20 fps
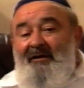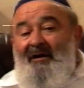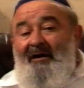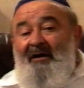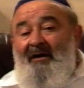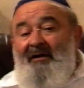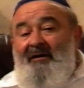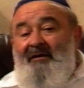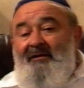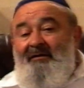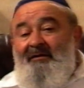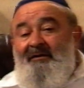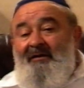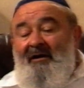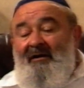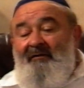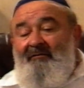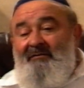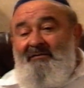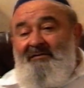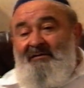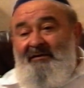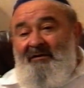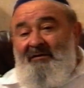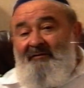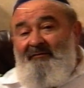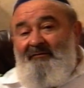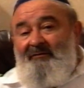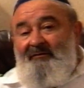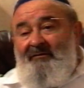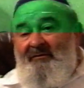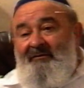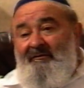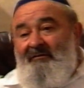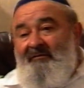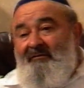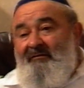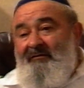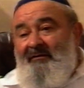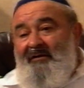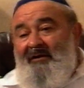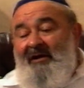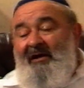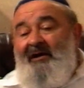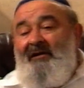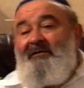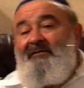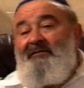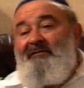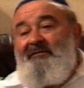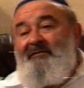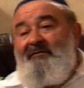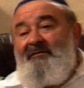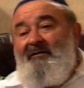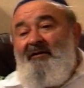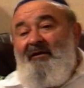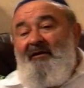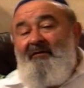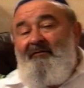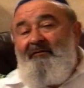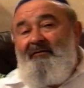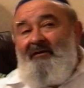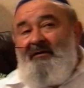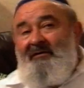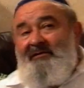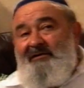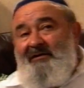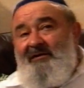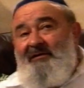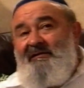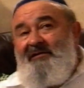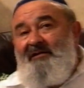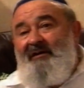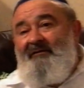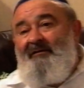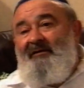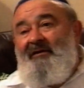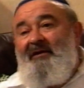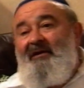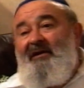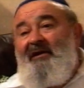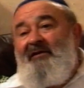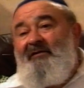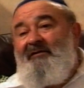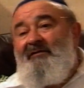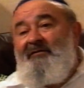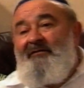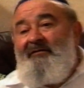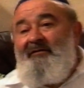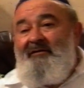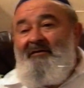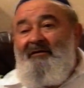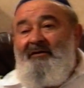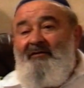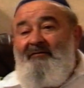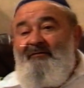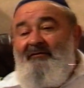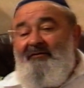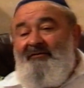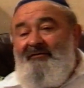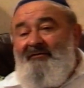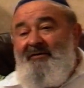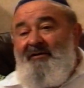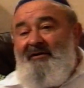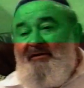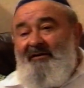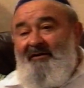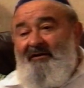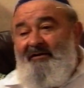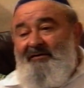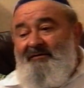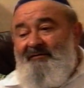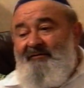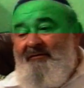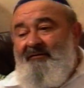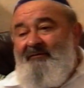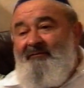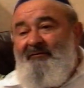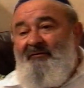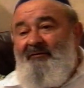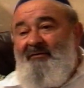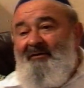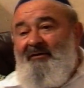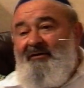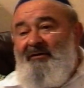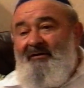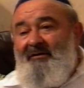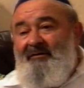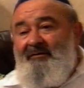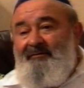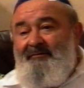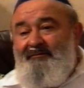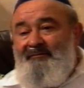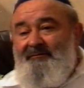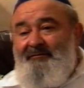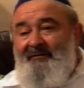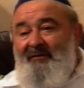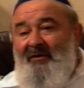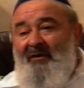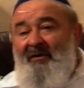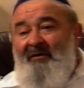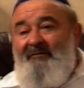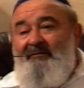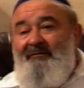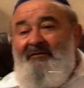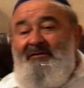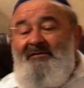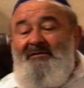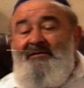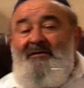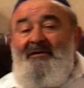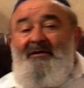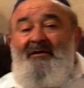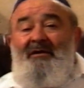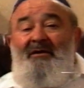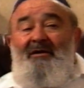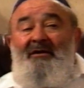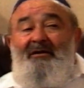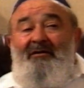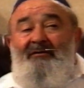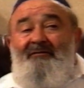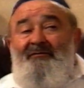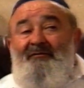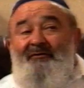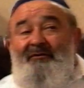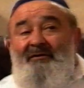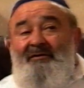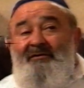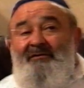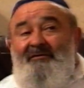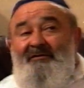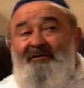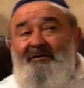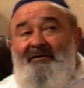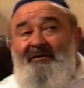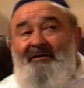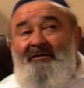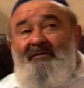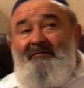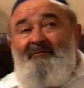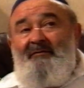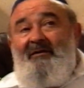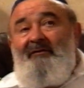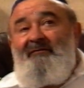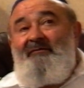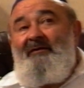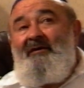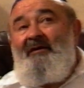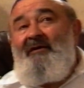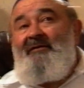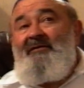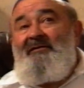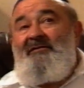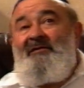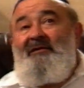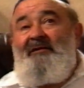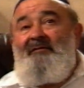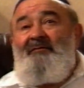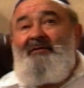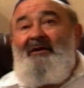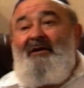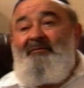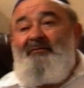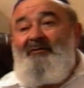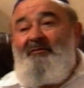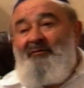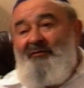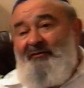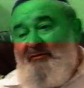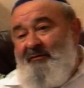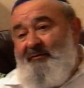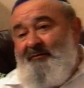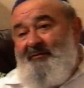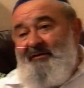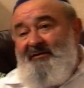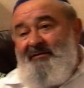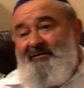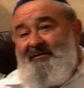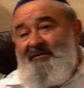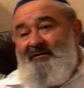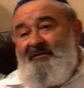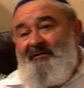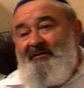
And I was there for the 8th, for 6, 7, and 8th, for 3 years, from 40 onwards. In 43, my father sent me up to Budapest.